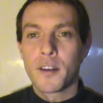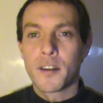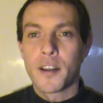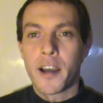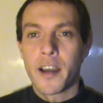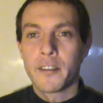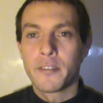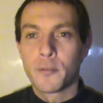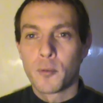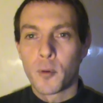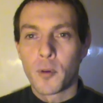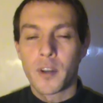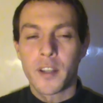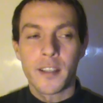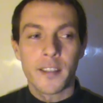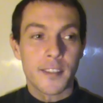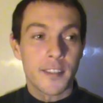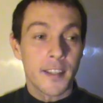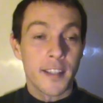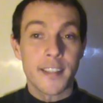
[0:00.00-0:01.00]
on
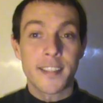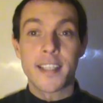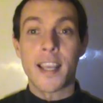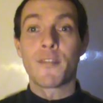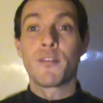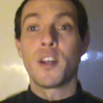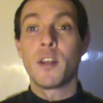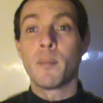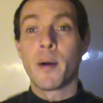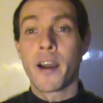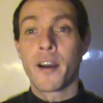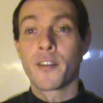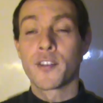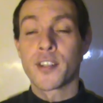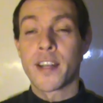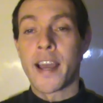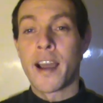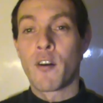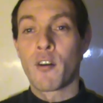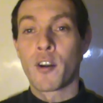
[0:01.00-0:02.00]
I-40 is uh, 70 miles
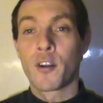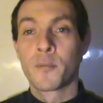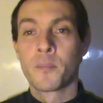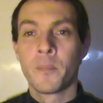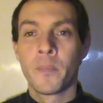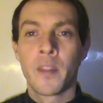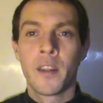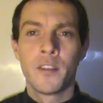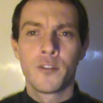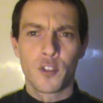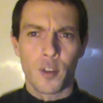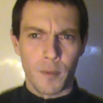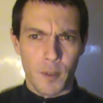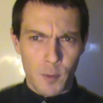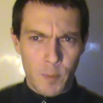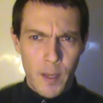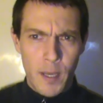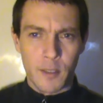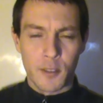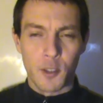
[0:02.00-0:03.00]
an hour, so if you
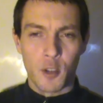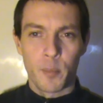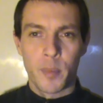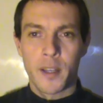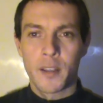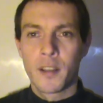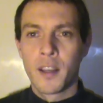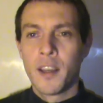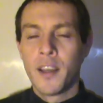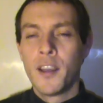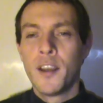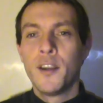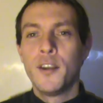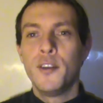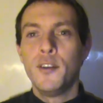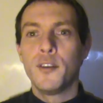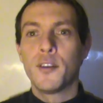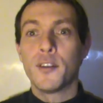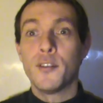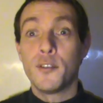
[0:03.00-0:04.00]
speed a little bit,
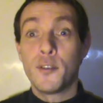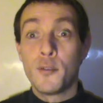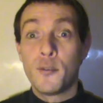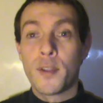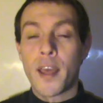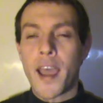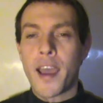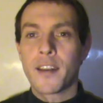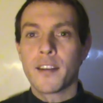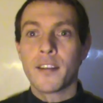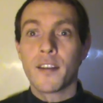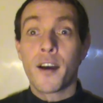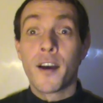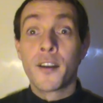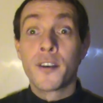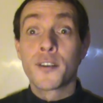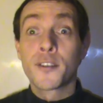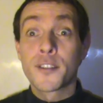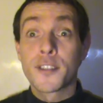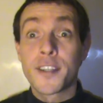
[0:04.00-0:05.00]
you can do that in
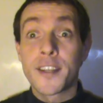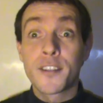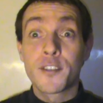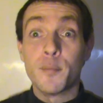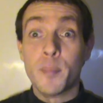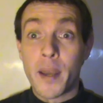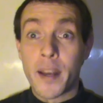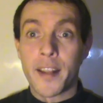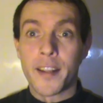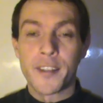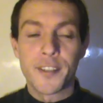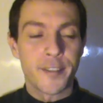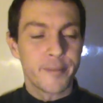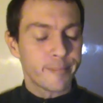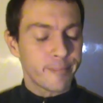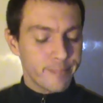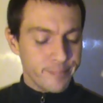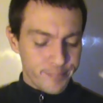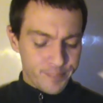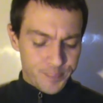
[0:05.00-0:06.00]
under six minutes.
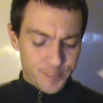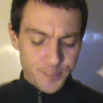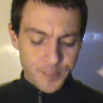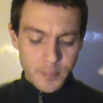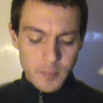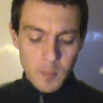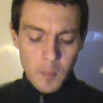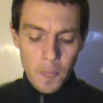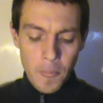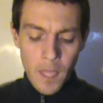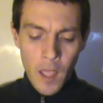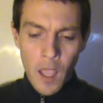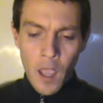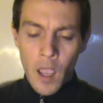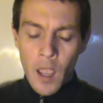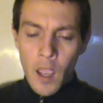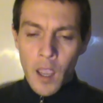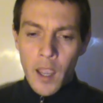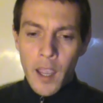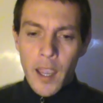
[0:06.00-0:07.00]

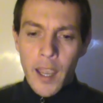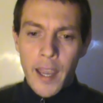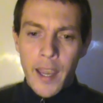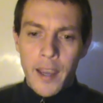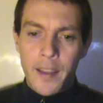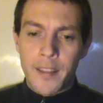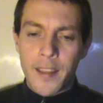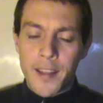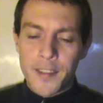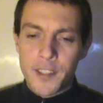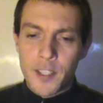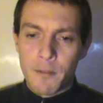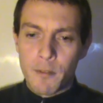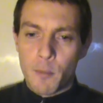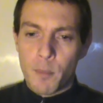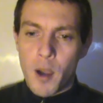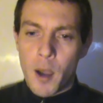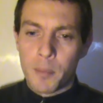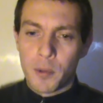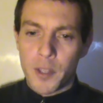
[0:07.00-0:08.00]
Uh, that's if the
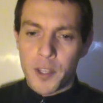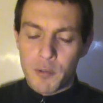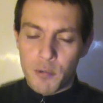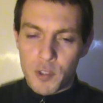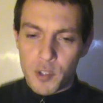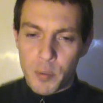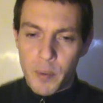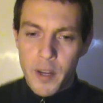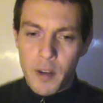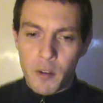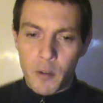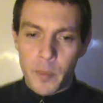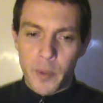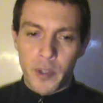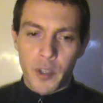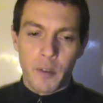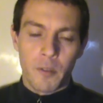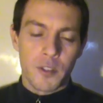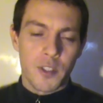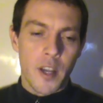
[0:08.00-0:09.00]
population was 300
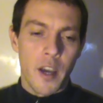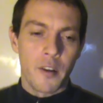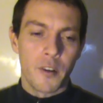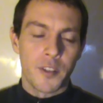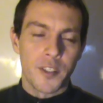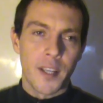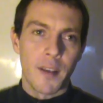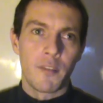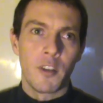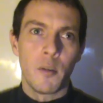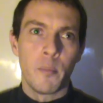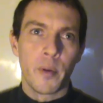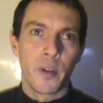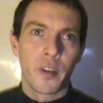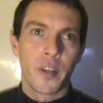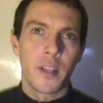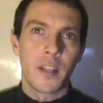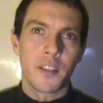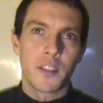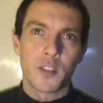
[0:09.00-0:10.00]
million. If it was 170
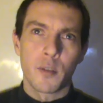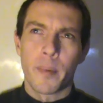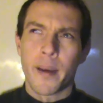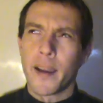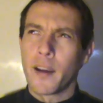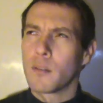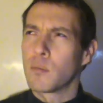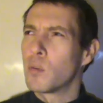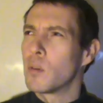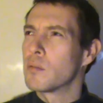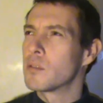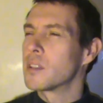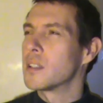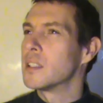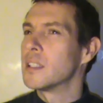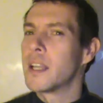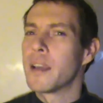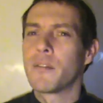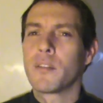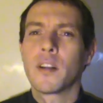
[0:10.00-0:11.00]
million, it's about, what was it,
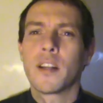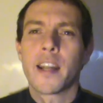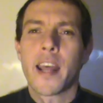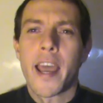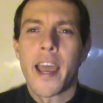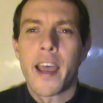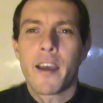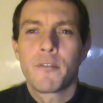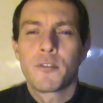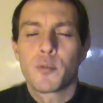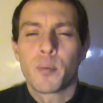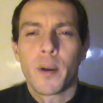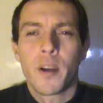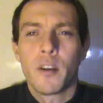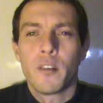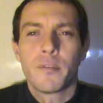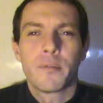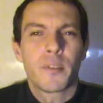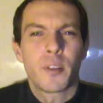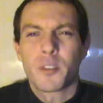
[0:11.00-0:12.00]
11 and a half,
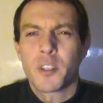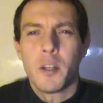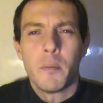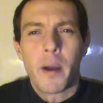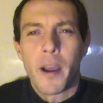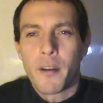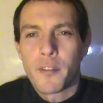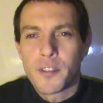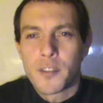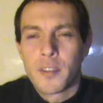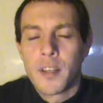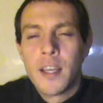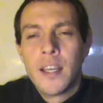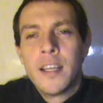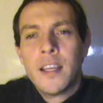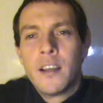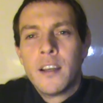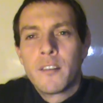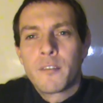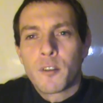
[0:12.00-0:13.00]
12, 13 miles
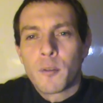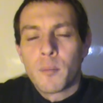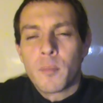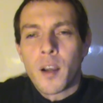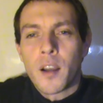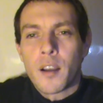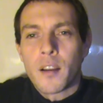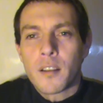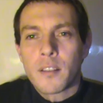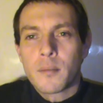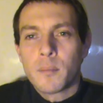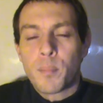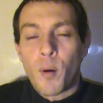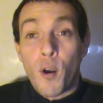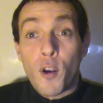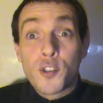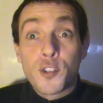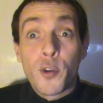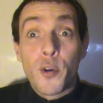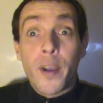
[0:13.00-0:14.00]
from uh,
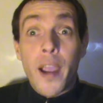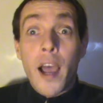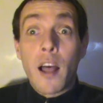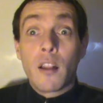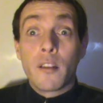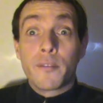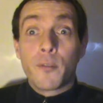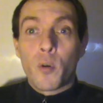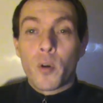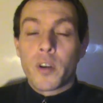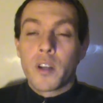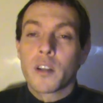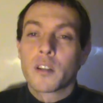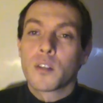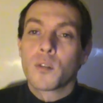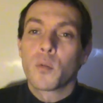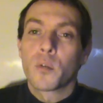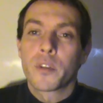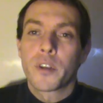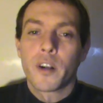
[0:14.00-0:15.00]
Barstow, California
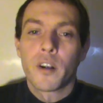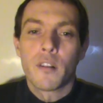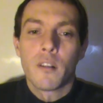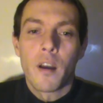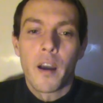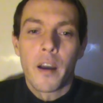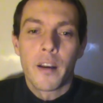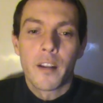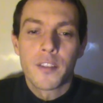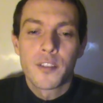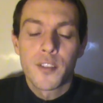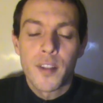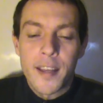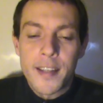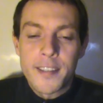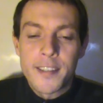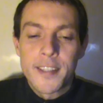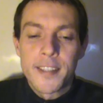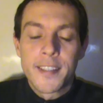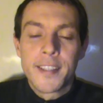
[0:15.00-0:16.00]
to North Carolina. So
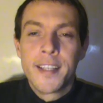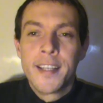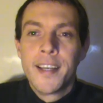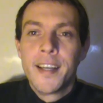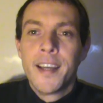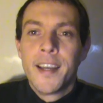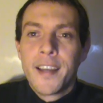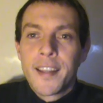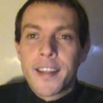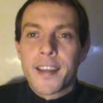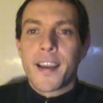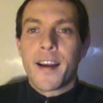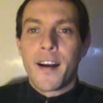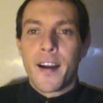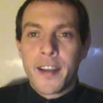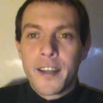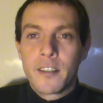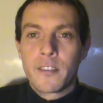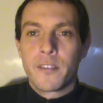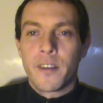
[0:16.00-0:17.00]
that's the, the
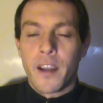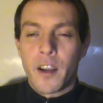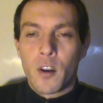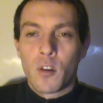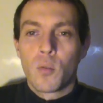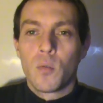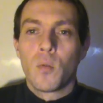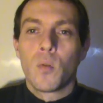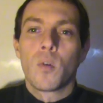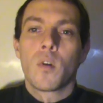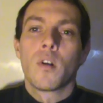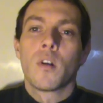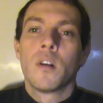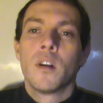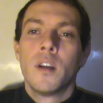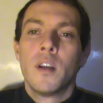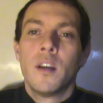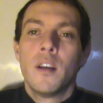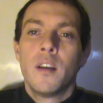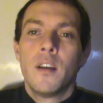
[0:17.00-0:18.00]
kind of error
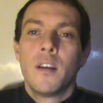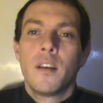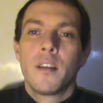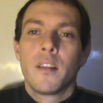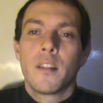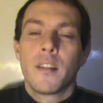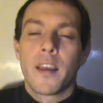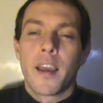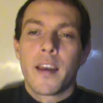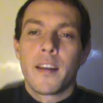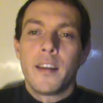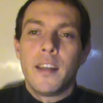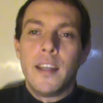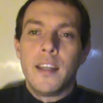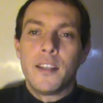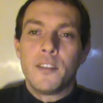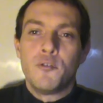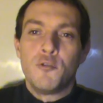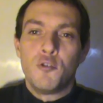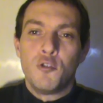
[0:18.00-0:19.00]
that
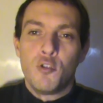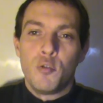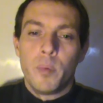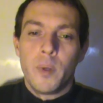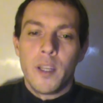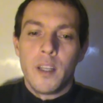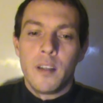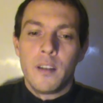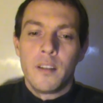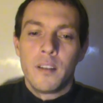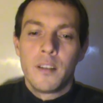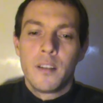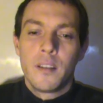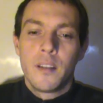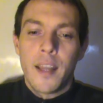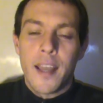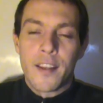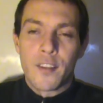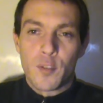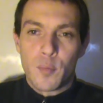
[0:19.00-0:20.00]
Ian Juby
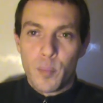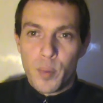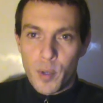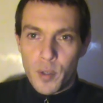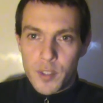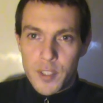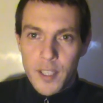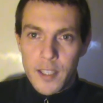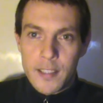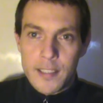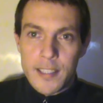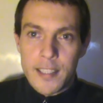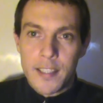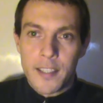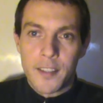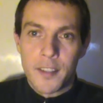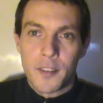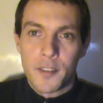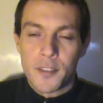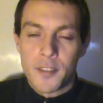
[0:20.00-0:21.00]
has built into
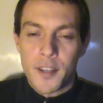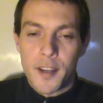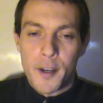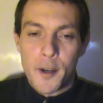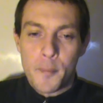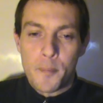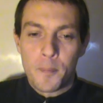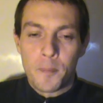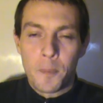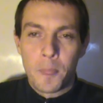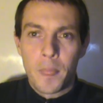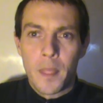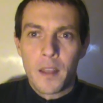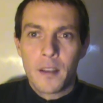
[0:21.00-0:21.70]
his um,